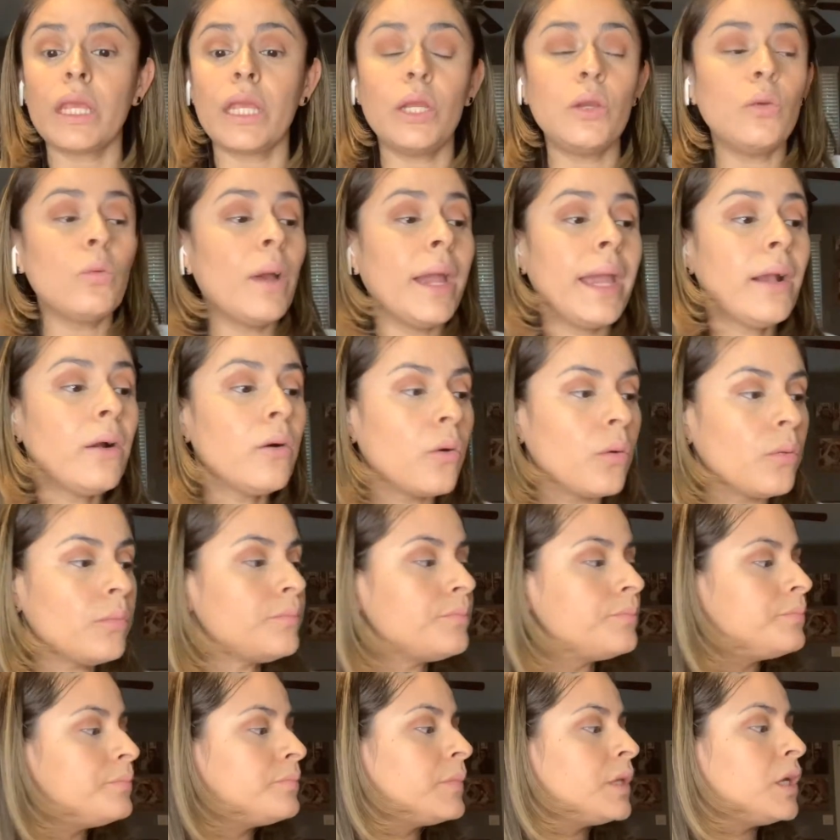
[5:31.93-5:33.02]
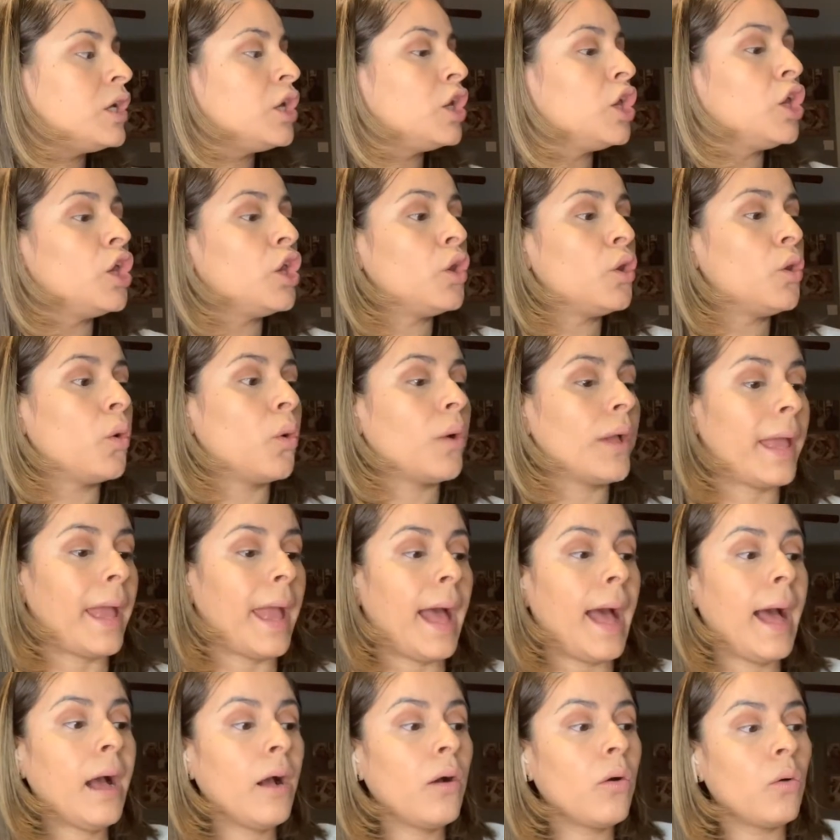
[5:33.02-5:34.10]
Then I'm gonna use
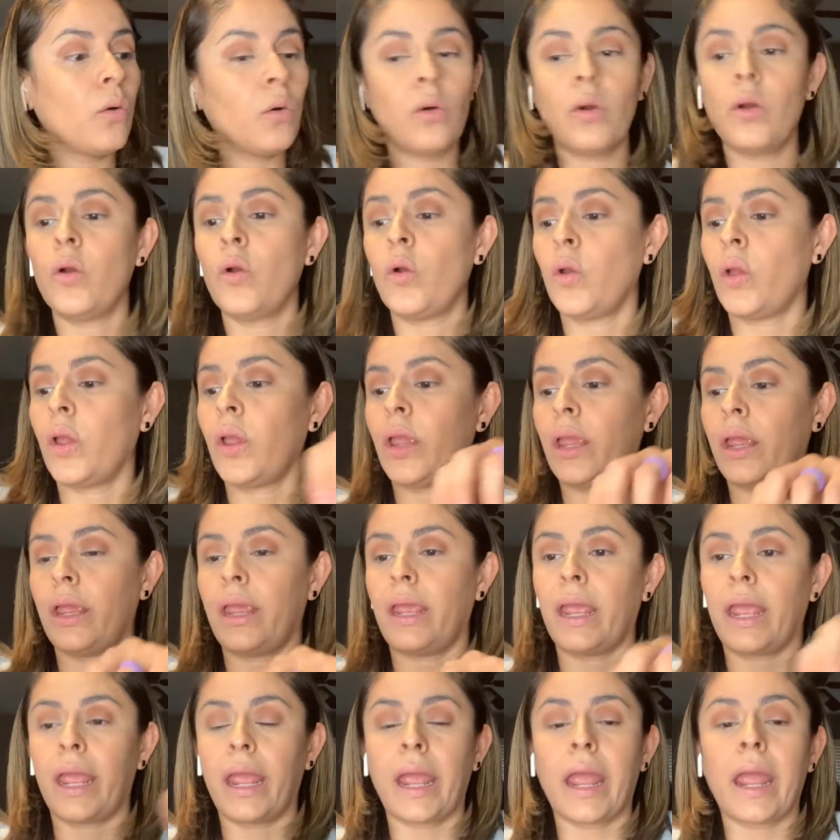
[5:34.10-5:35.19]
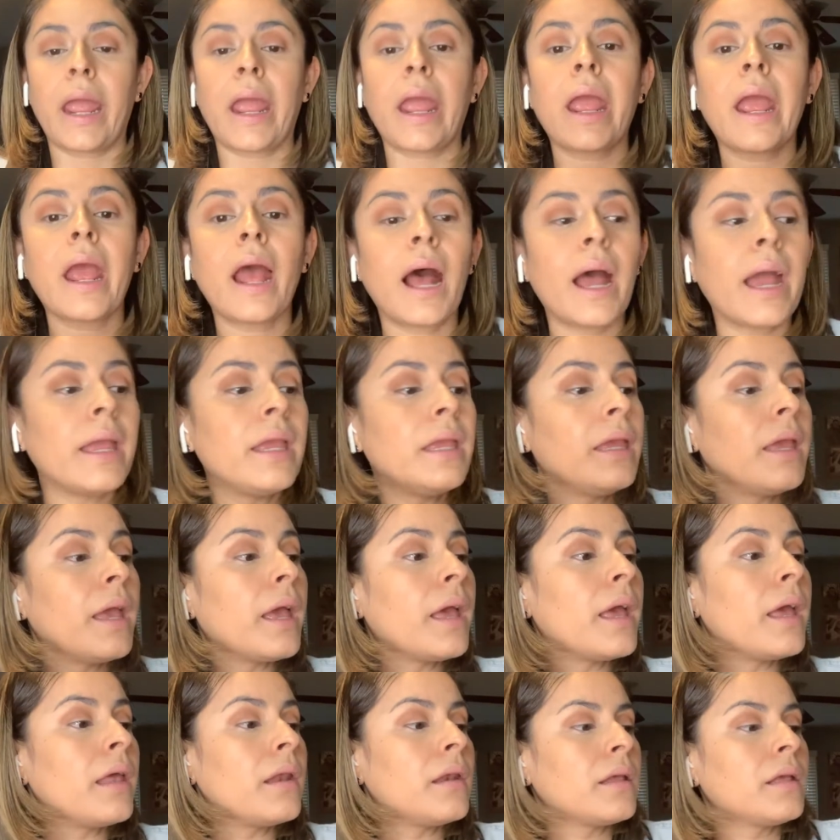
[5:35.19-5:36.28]
my Camo concealer
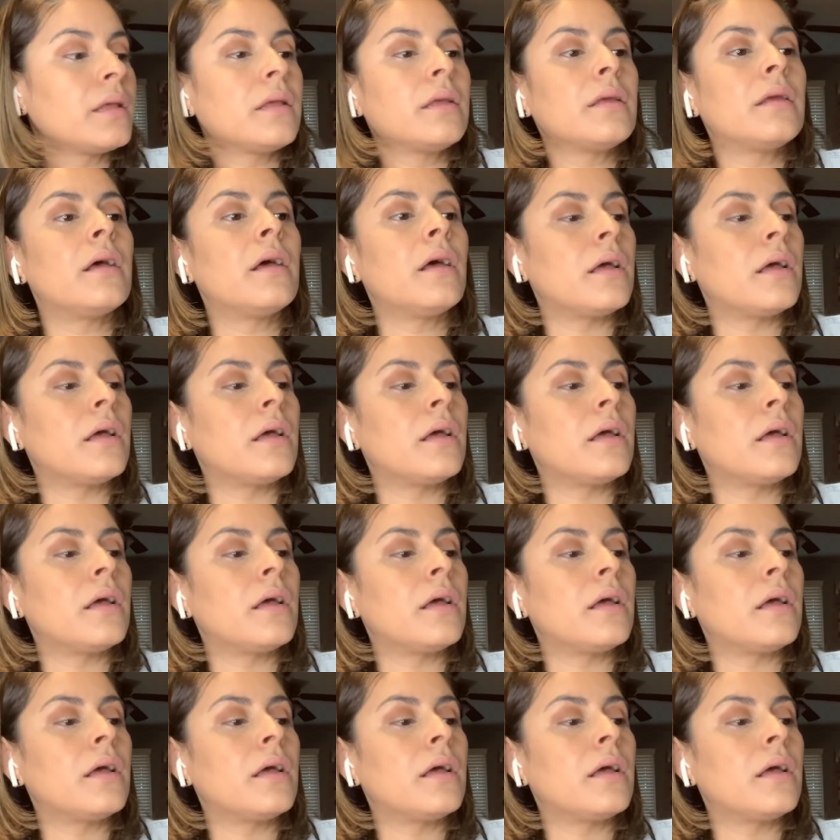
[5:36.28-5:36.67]
again.